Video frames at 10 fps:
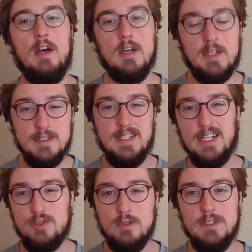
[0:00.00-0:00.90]

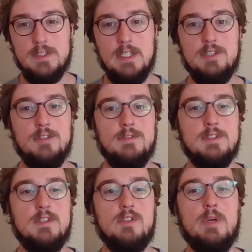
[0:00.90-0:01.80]
contextualization of the
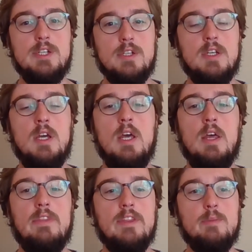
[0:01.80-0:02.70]
situation
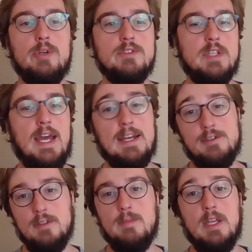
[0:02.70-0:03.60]
that the person
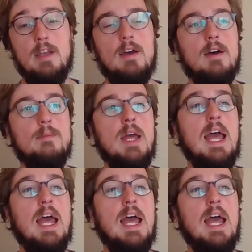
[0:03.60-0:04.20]
actually meant.